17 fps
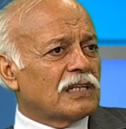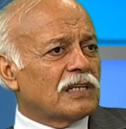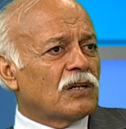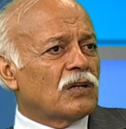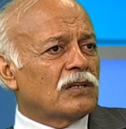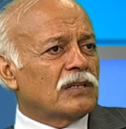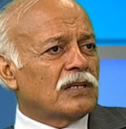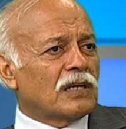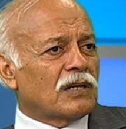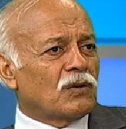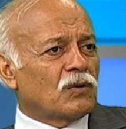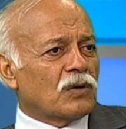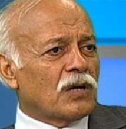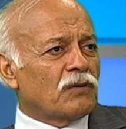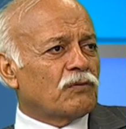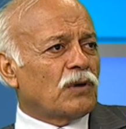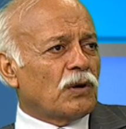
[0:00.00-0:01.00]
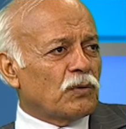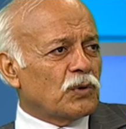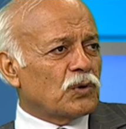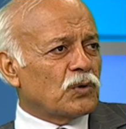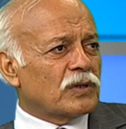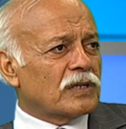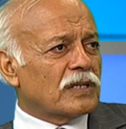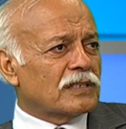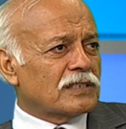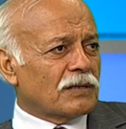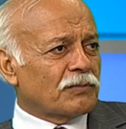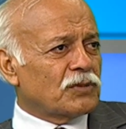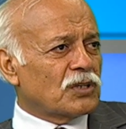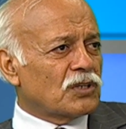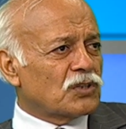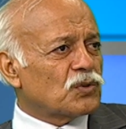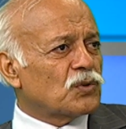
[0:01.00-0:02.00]
they're looking forward to it and
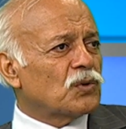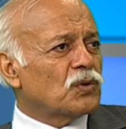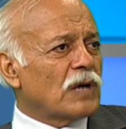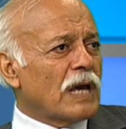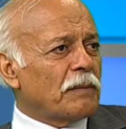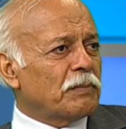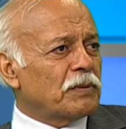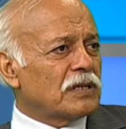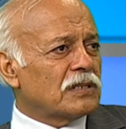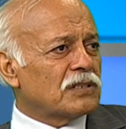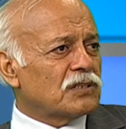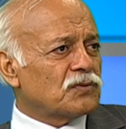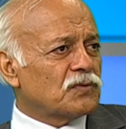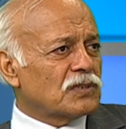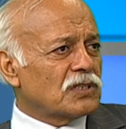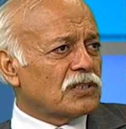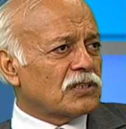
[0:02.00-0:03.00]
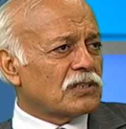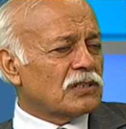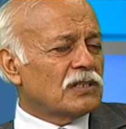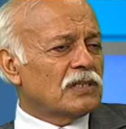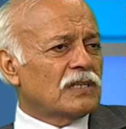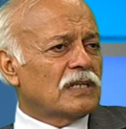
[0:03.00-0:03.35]
something is going to happen in this visit.